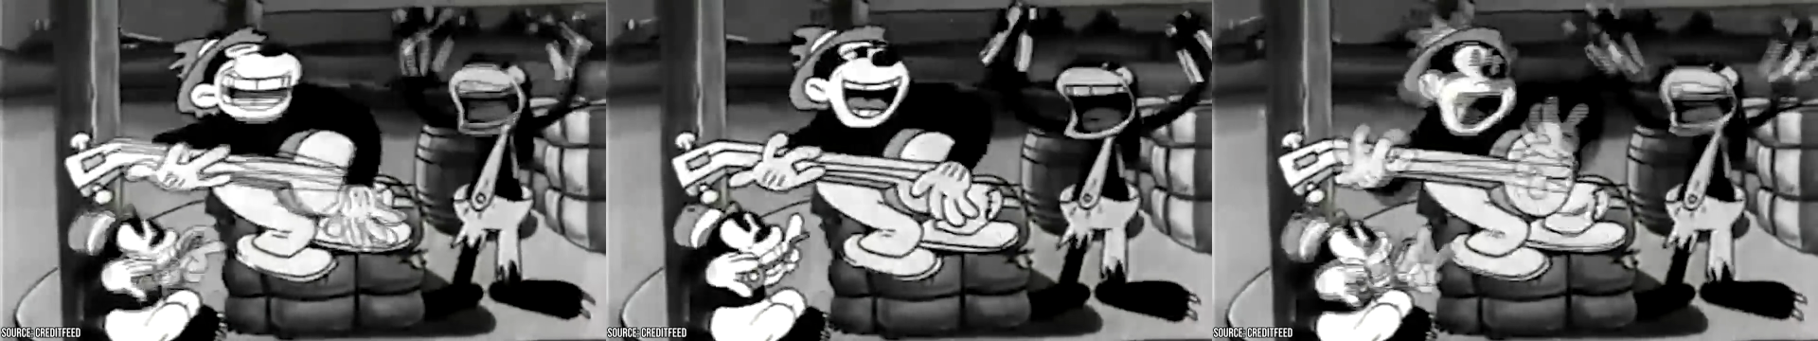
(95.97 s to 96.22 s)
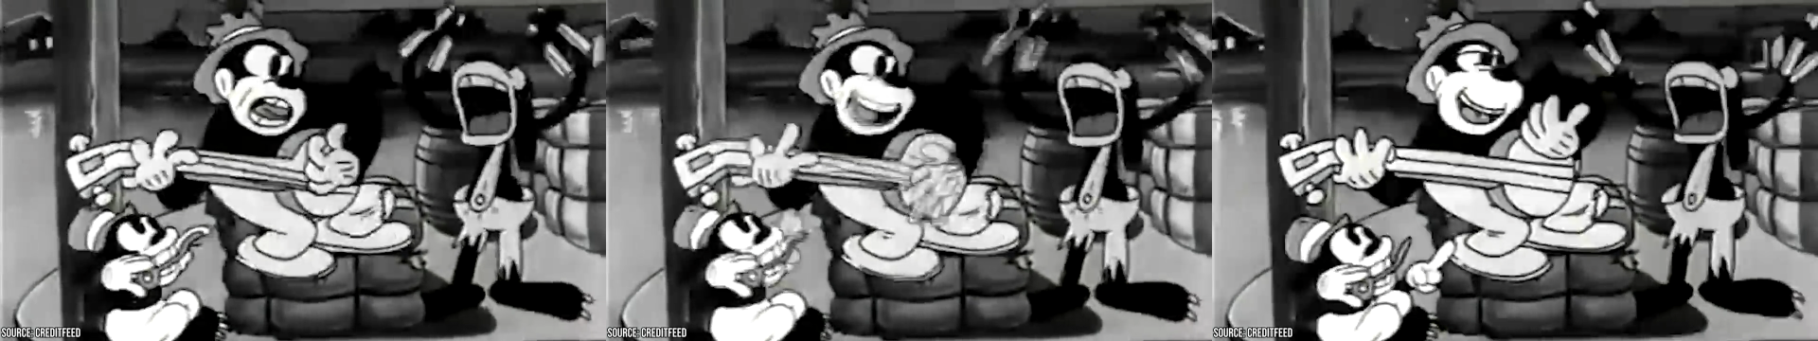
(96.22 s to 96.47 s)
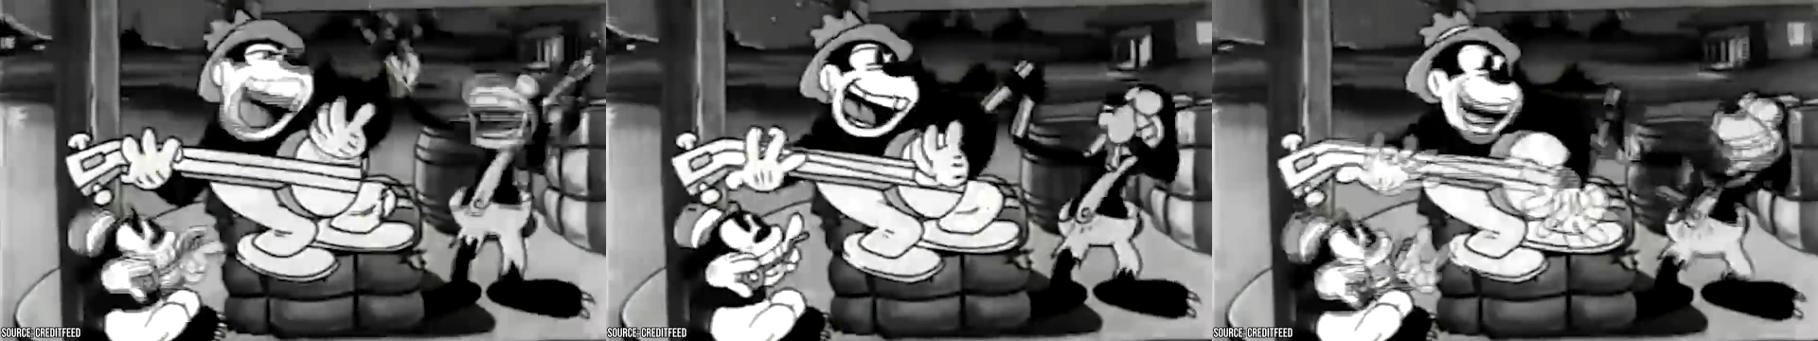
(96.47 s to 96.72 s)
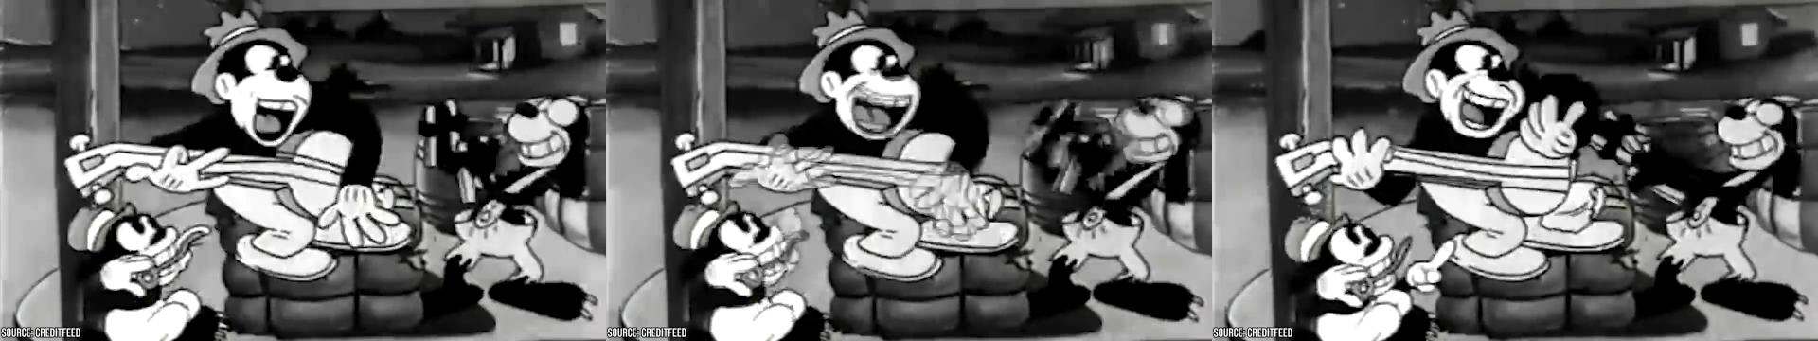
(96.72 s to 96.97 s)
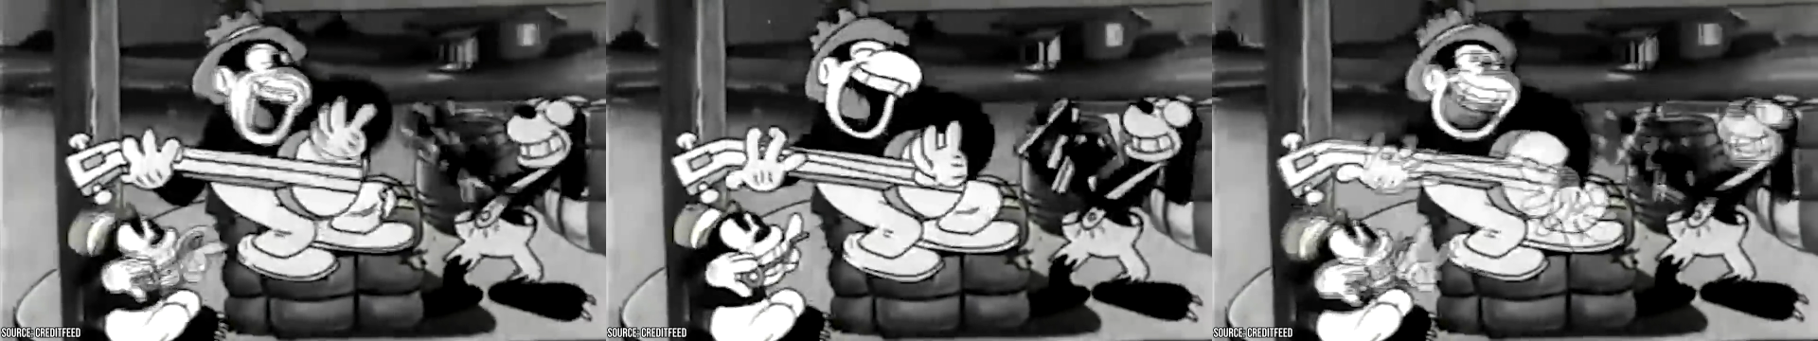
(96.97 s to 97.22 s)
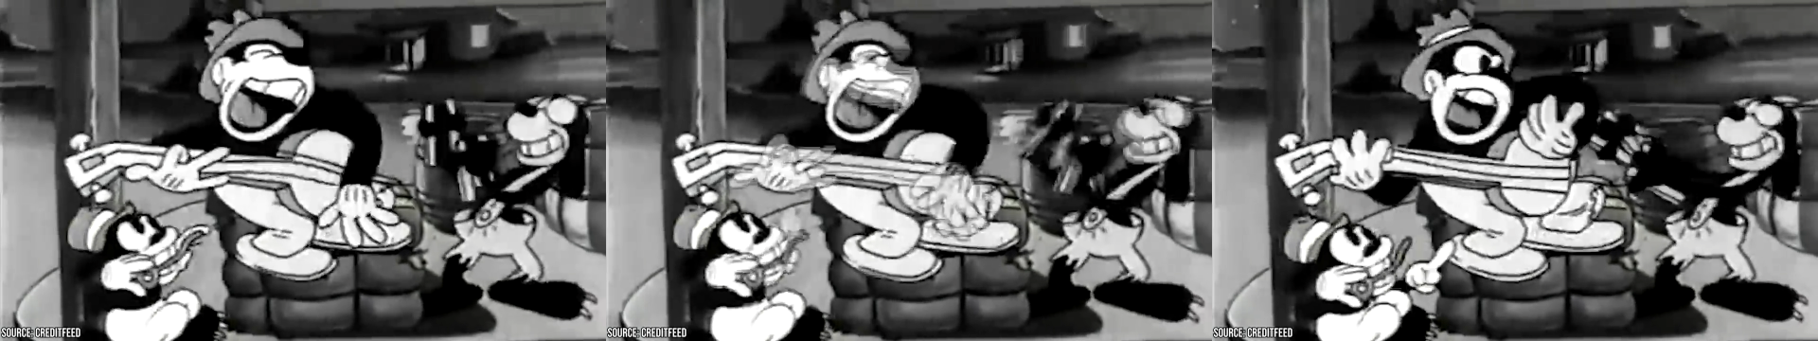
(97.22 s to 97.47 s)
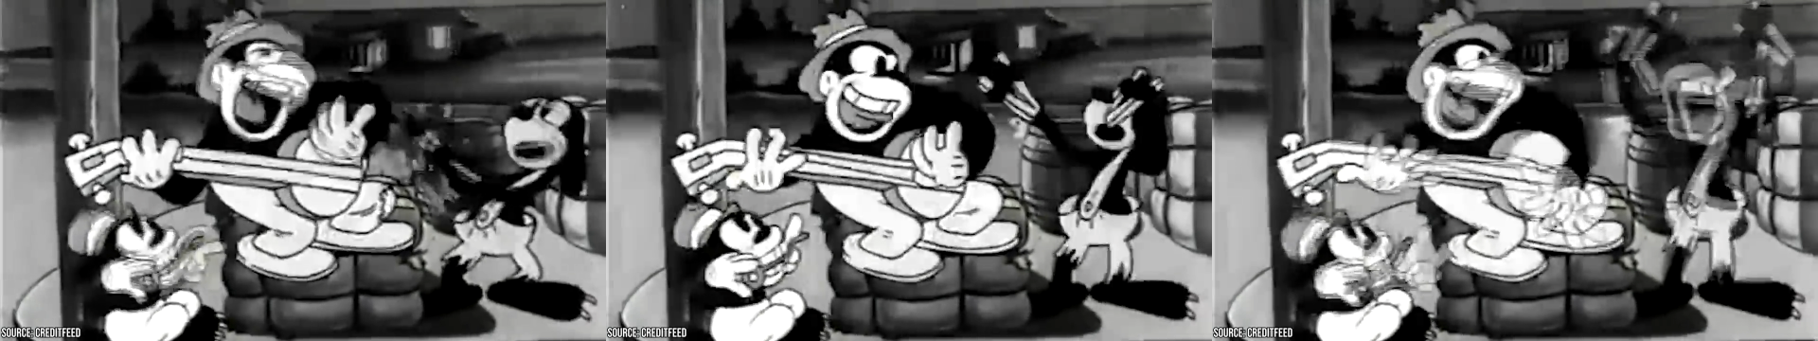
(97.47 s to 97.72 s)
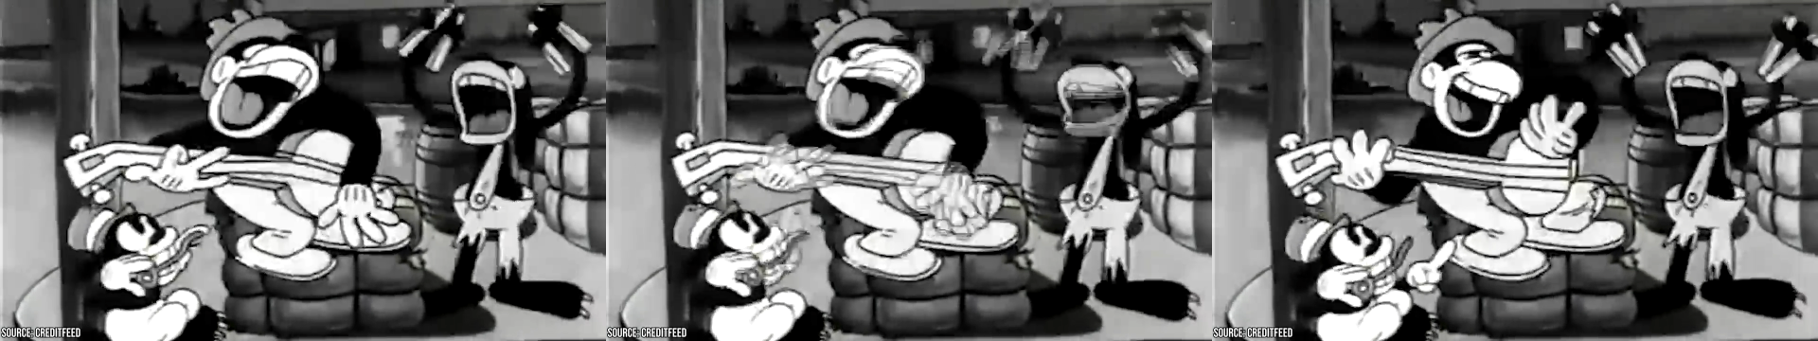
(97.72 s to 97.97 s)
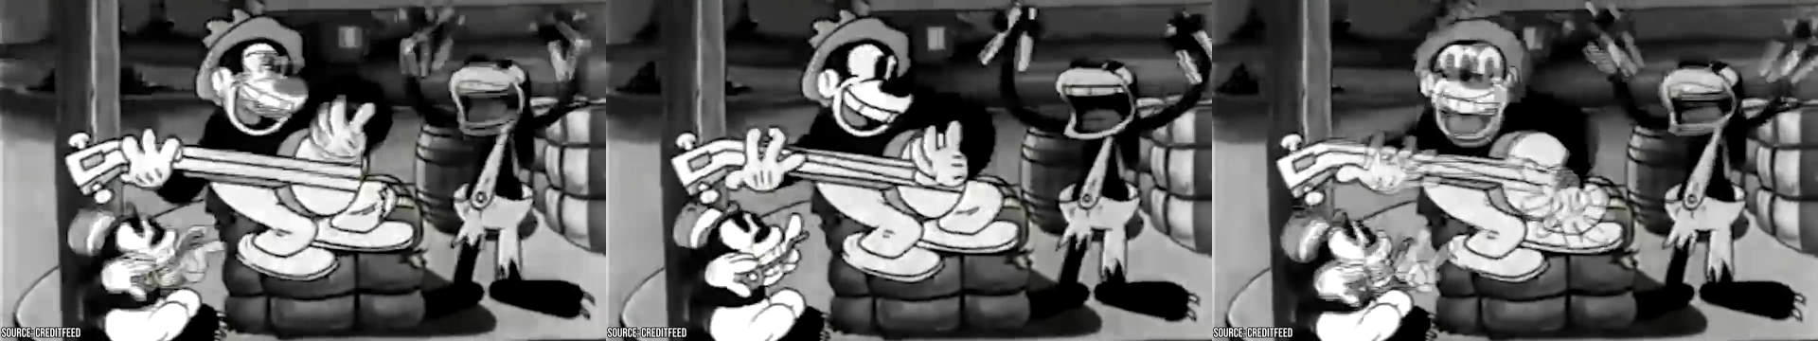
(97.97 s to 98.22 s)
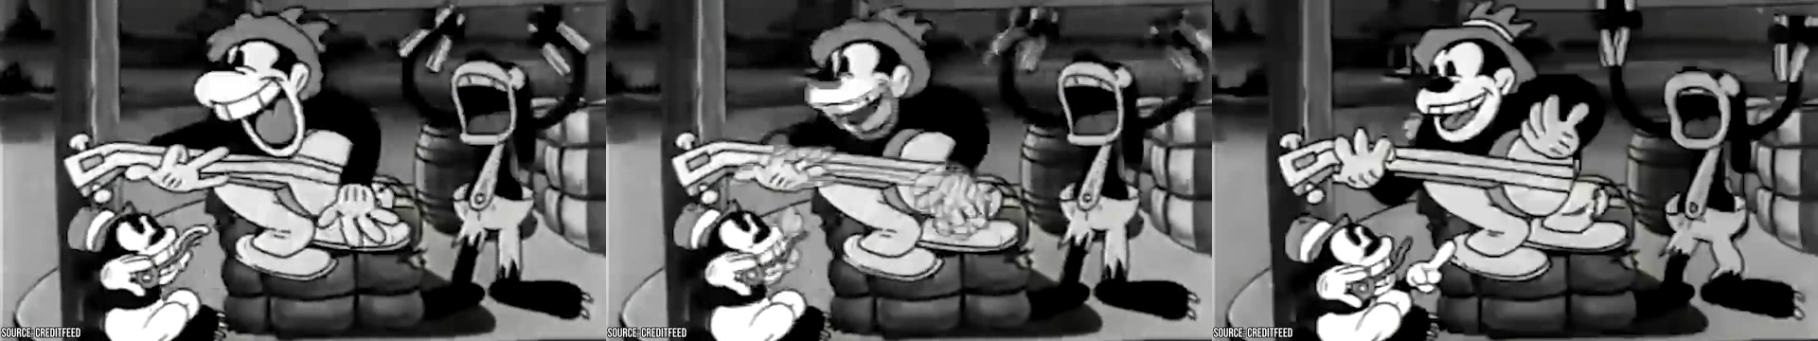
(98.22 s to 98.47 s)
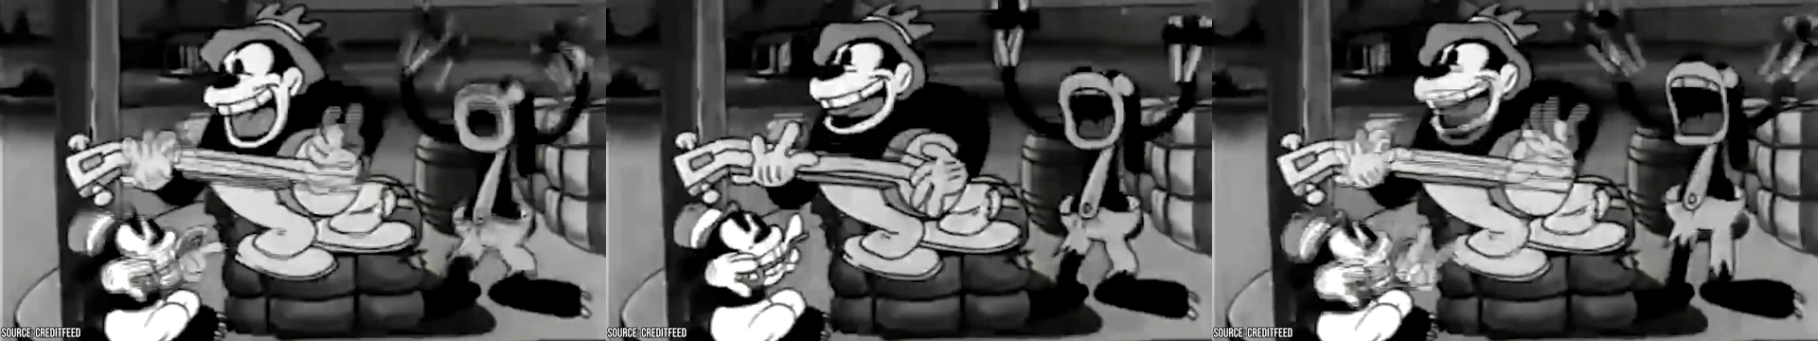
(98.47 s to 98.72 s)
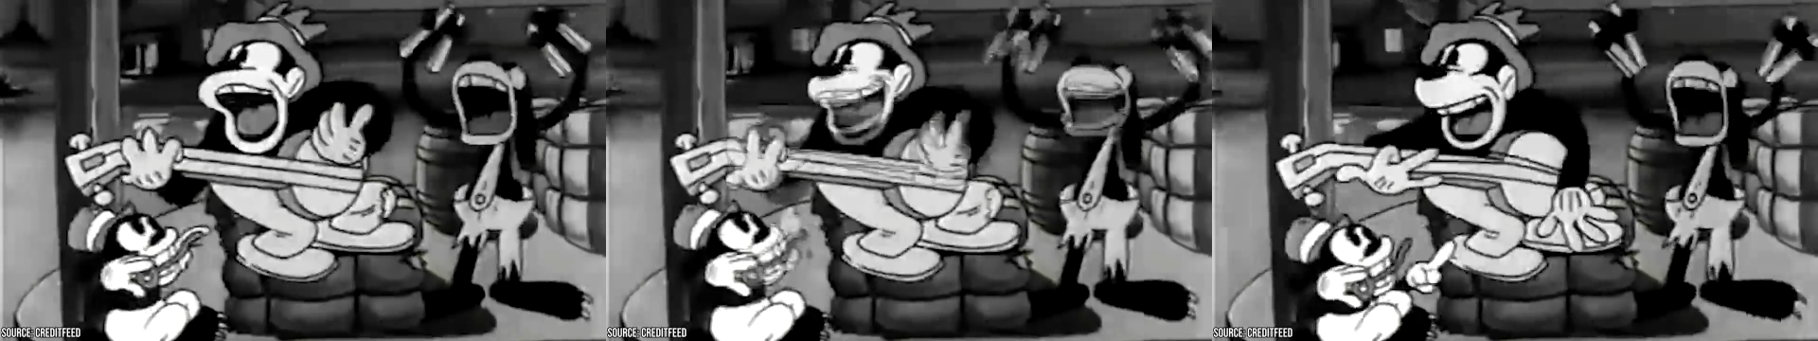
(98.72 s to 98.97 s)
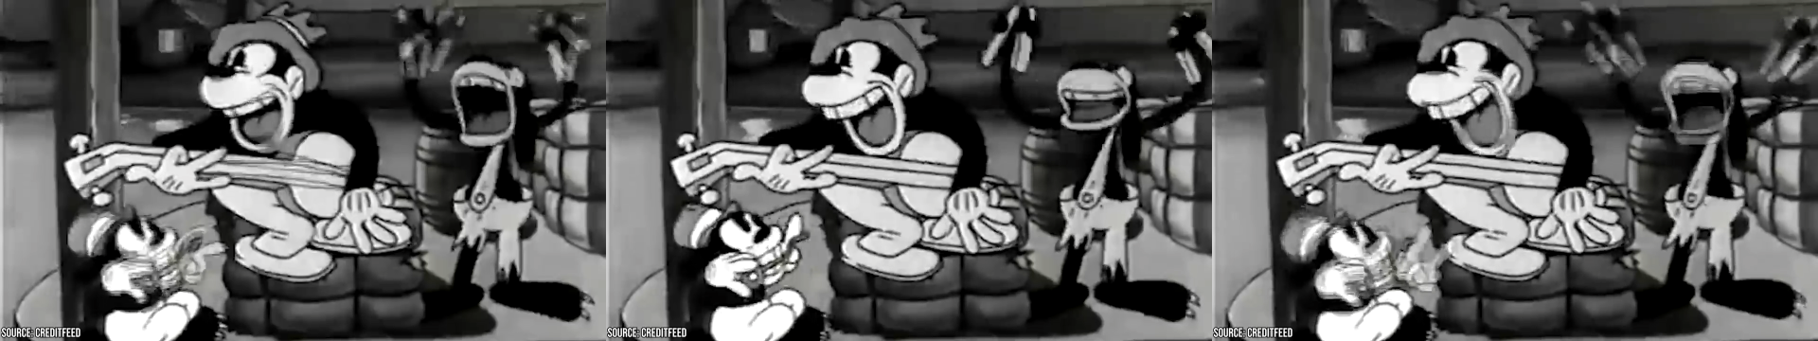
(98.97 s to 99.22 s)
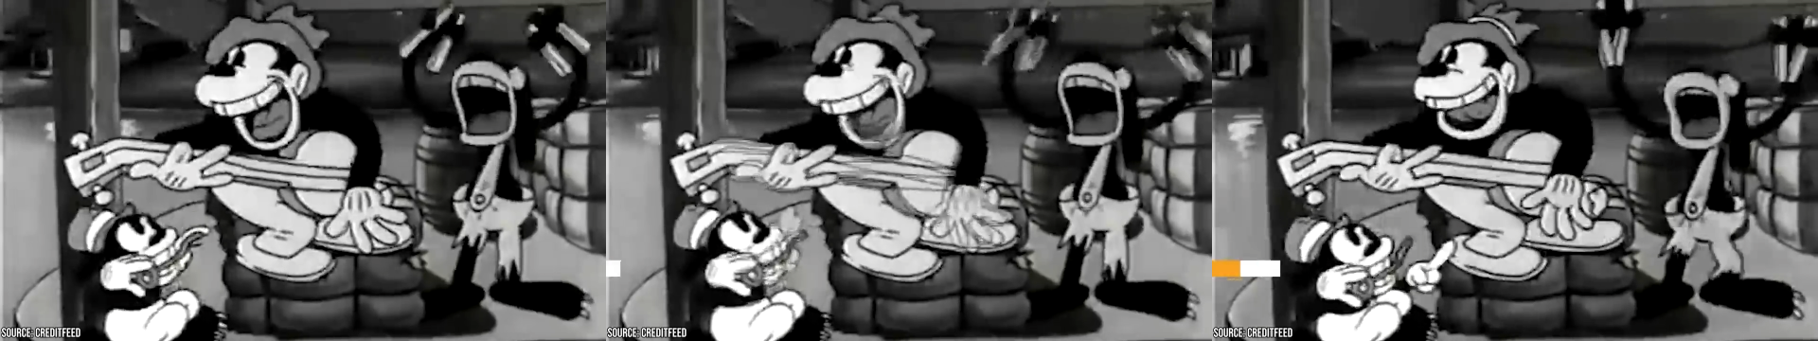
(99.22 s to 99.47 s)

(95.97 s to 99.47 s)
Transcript: Nobody's mouth can be seen.